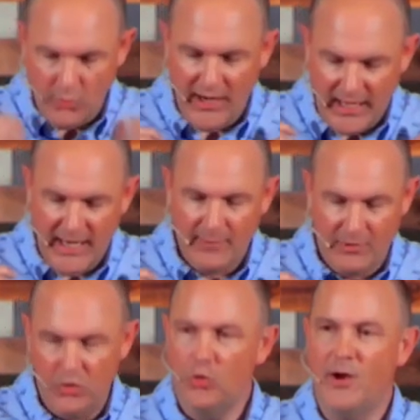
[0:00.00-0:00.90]
I am
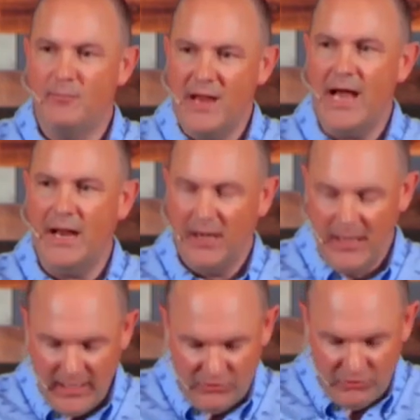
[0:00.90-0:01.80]
and who I'm not,
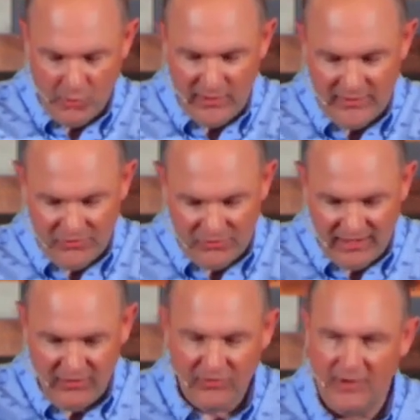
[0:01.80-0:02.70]
it's knowing the
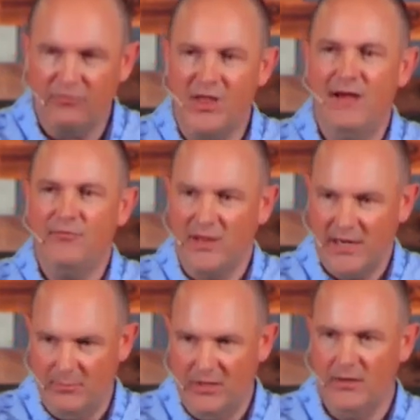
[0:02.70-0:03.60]
season of life that
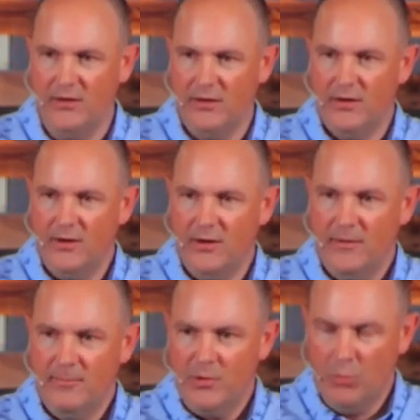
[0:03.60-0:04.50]
I'm in,
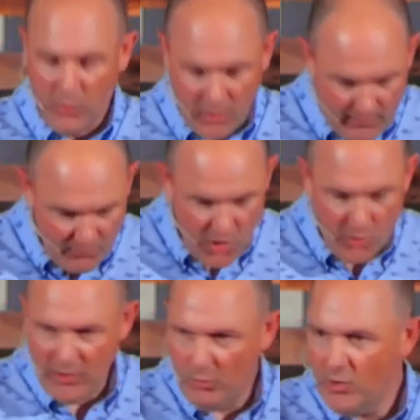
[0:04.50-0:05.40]
where I'm
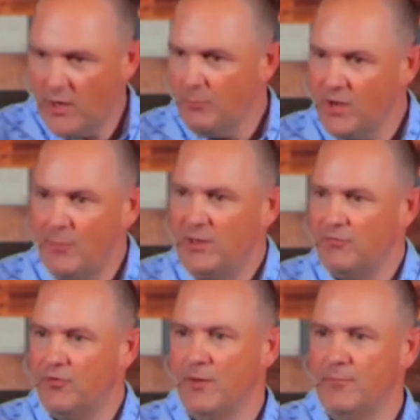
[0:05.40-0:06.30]
going, where I'm coming
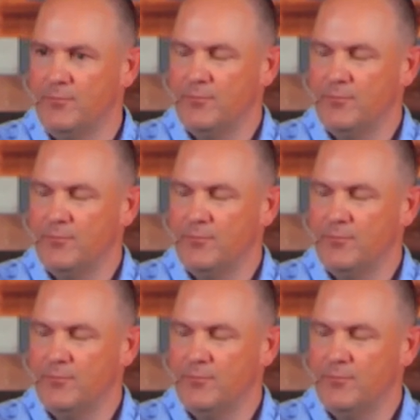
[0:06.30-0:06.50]
from.